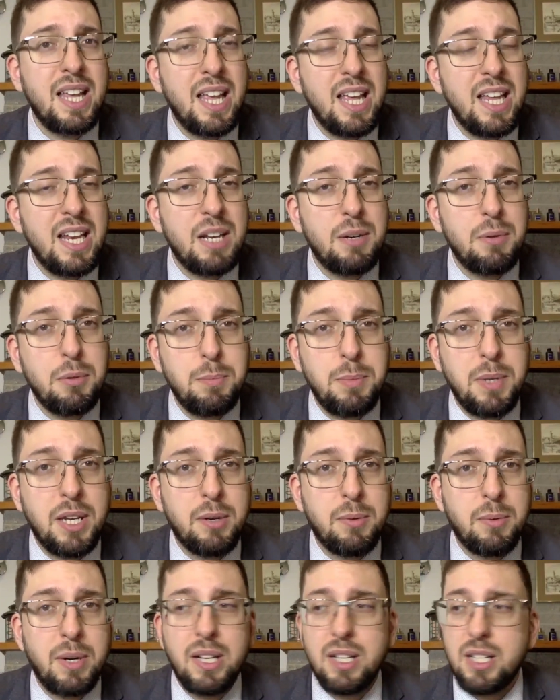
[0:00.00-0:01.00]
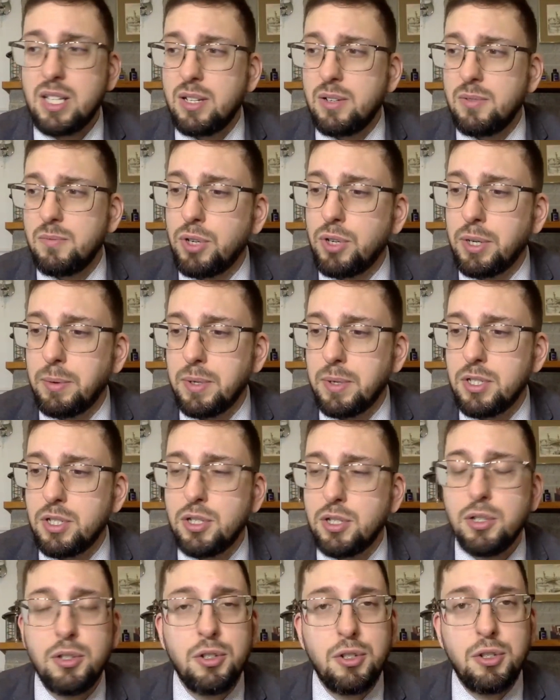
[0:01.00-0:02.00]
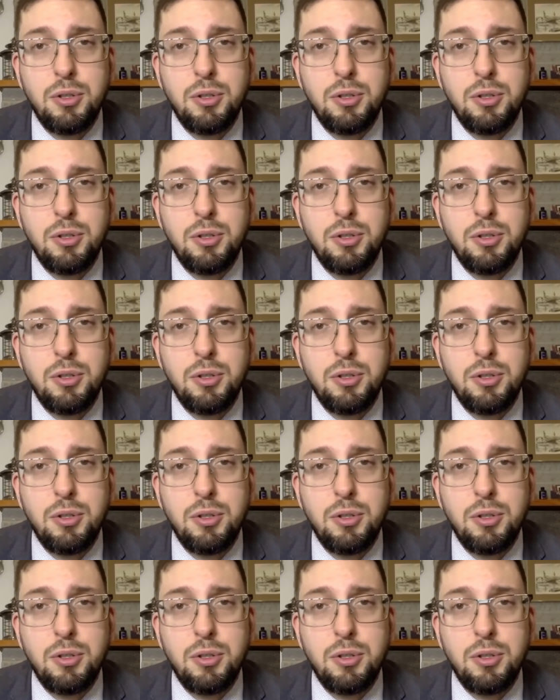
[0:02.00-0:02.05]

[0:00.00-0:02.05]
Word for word: and it will be a great fragrance